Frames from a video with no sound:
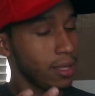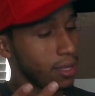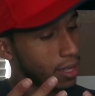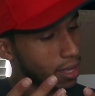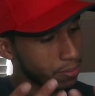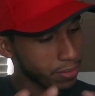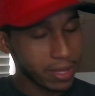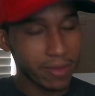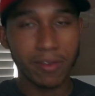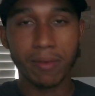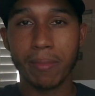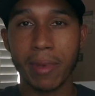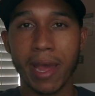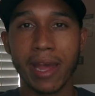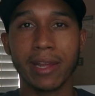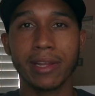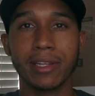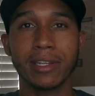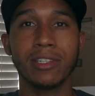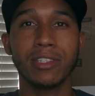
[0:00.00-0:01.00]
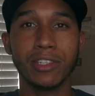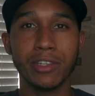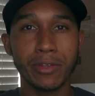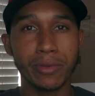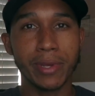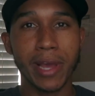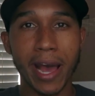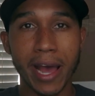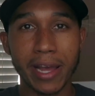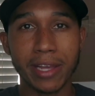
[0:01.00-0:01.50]
I'm giving back to
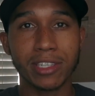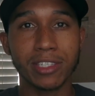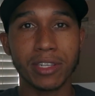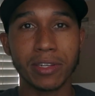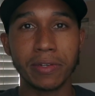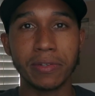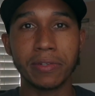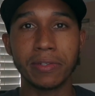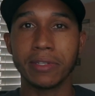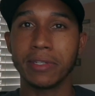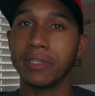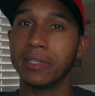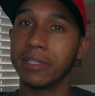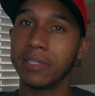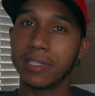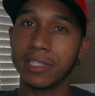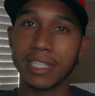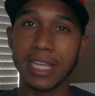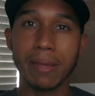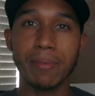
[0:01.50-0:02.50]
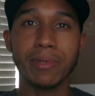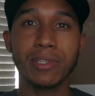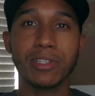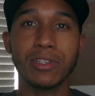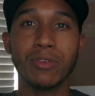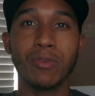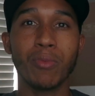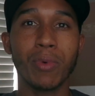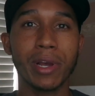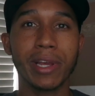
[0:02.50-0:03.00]
you guys. So just get me
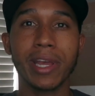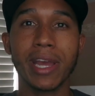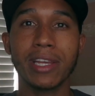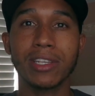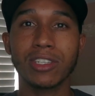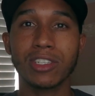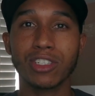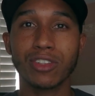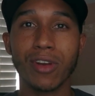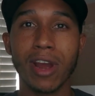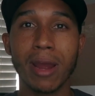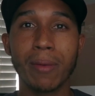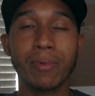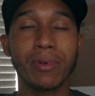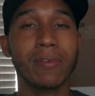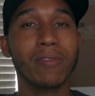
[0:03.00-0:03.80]
to 1K subscriber.